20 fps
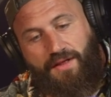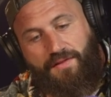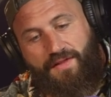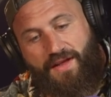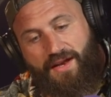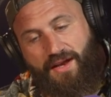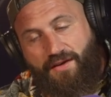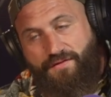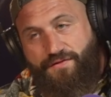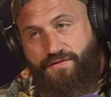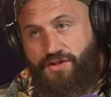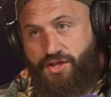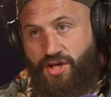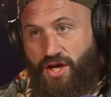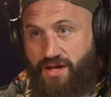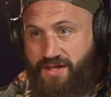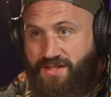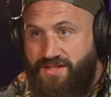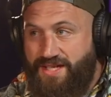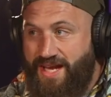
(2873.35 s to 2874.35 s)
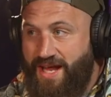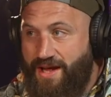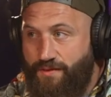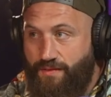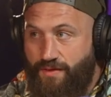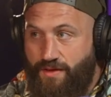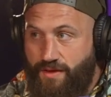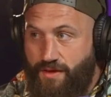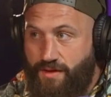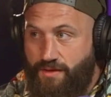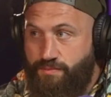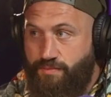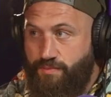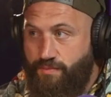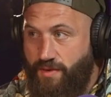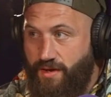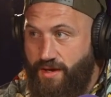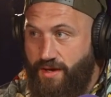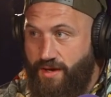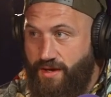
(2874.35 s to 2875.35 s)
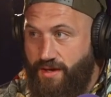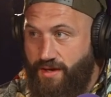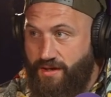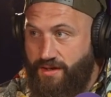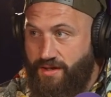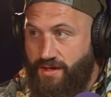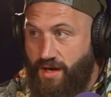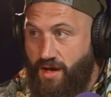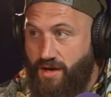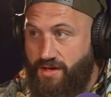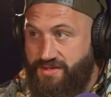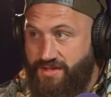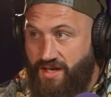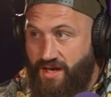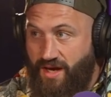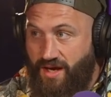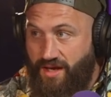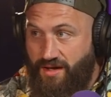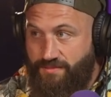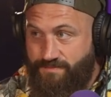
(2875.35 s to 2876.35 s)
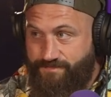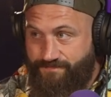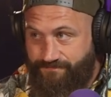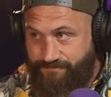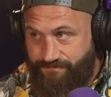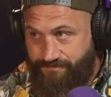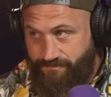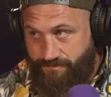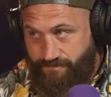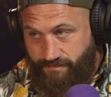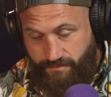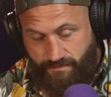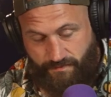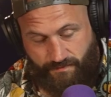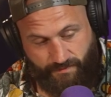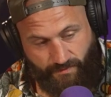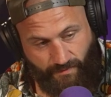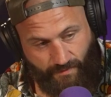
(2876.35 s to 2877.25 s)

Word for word: Then I've chucked down the uh, glass cutter. Mm-hmm.